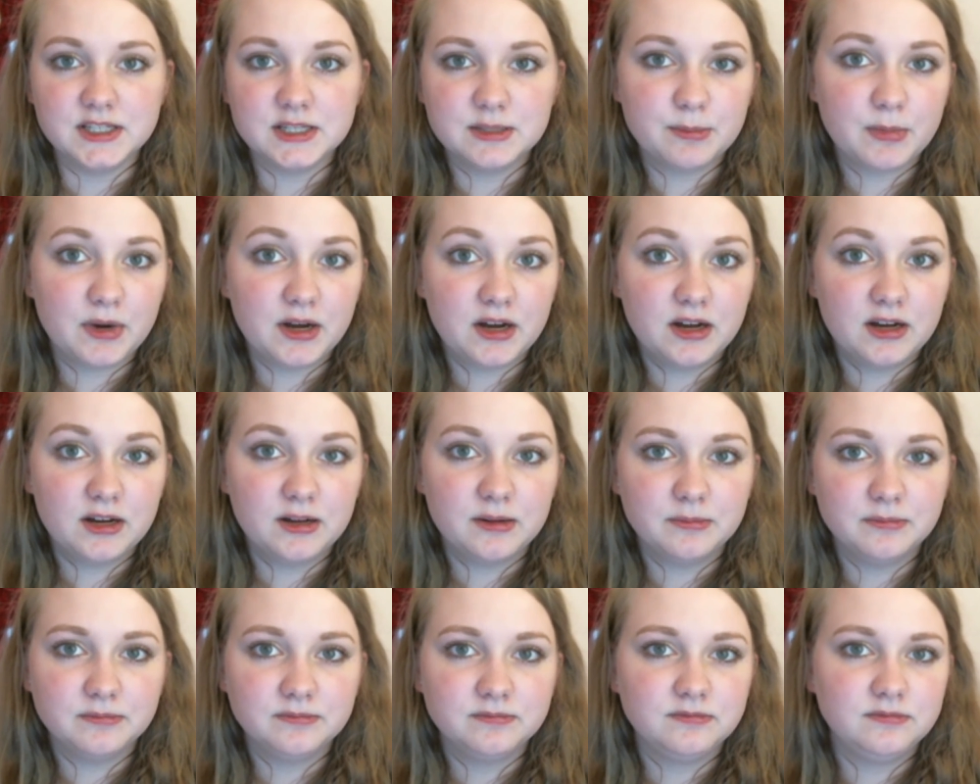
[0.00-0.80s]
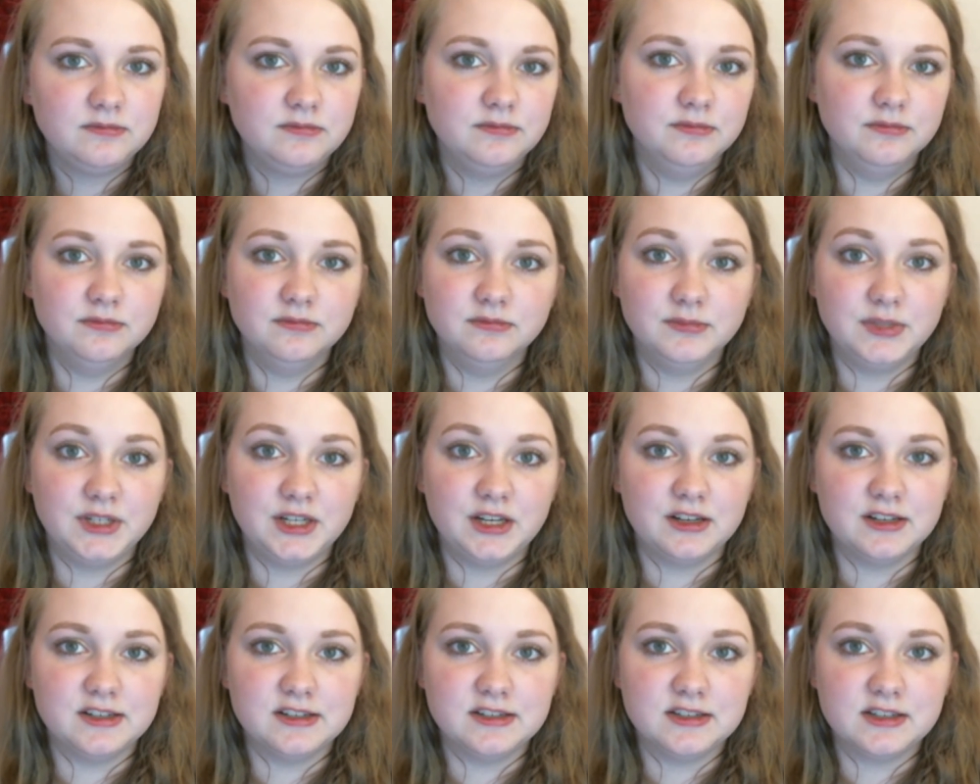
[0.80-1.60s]
the mom
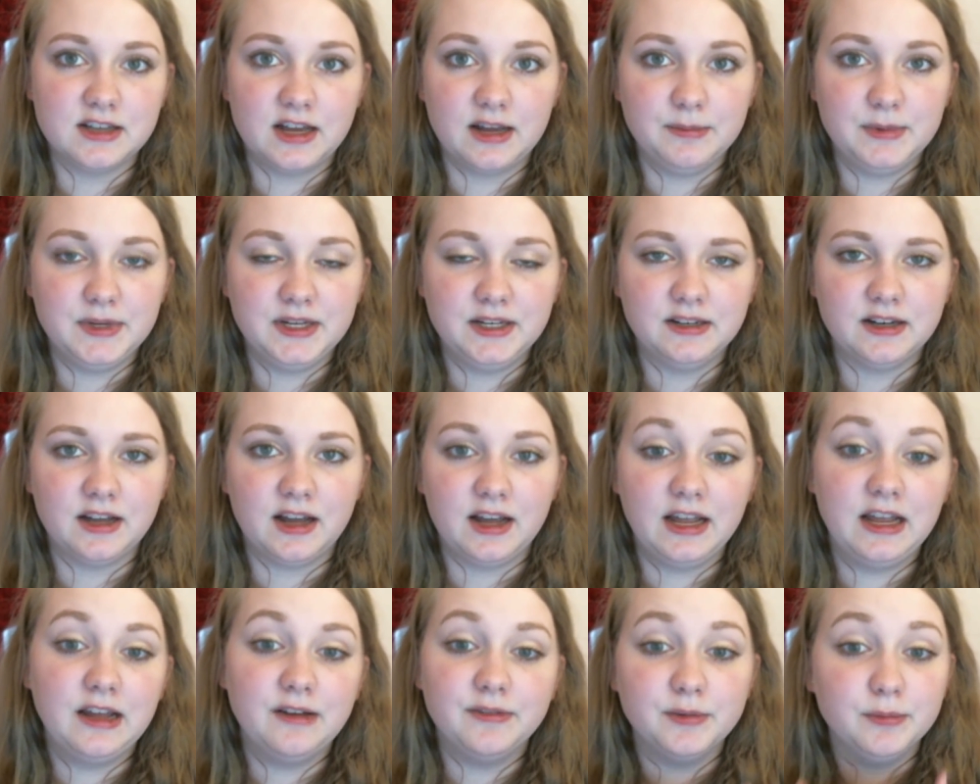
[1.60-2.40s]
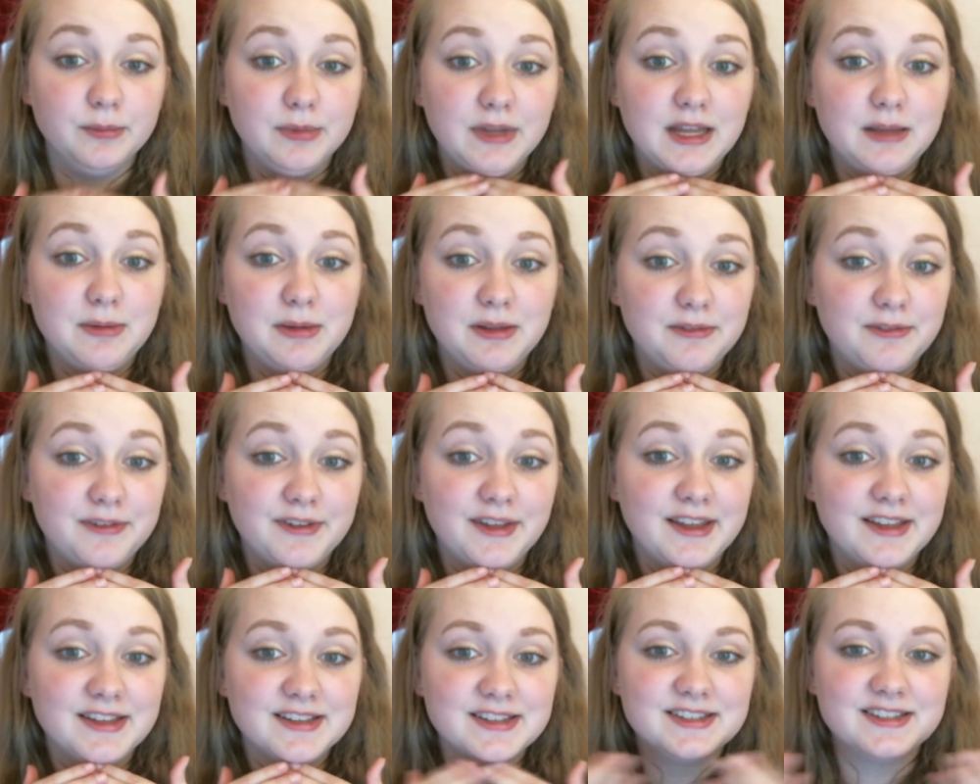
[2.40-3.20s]
because, I mean, I have a baby
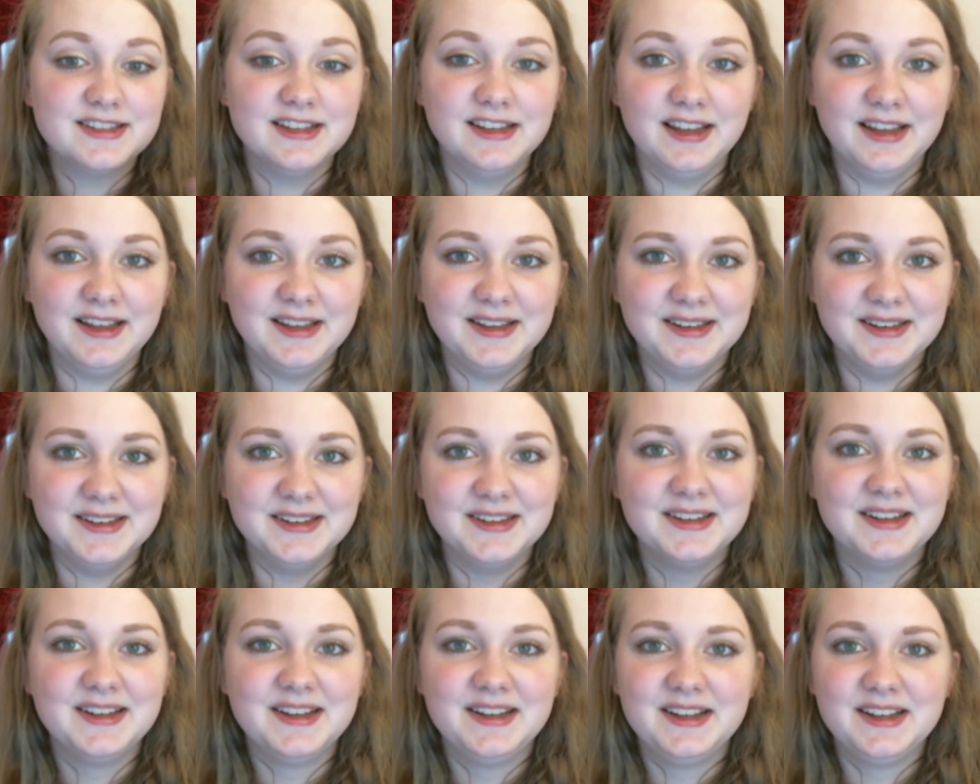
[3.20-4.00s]
face and